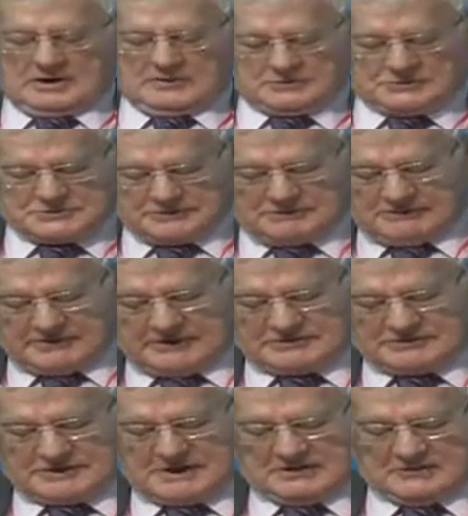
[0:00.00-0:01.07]
between
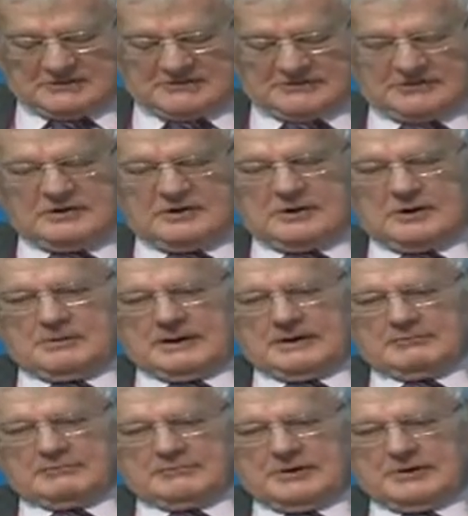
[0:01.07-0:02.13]
various countries
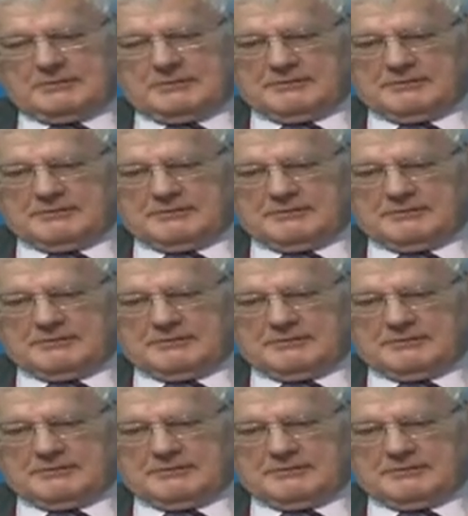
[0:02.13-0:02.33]
about freedom